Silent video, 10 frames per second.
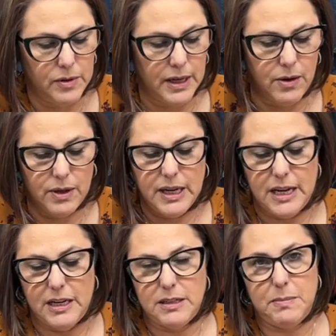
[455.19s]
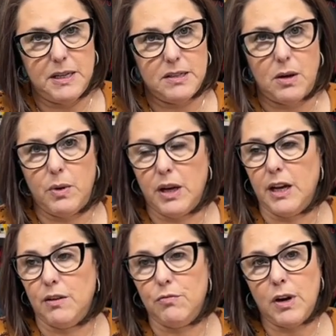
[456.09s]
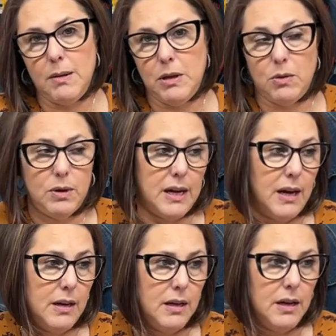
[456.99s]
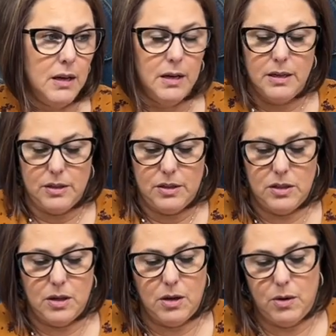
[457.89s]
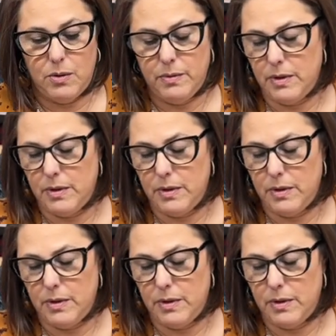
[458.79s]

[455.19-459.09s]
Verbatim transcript: Now, again, it depends on what kind of frame you get. So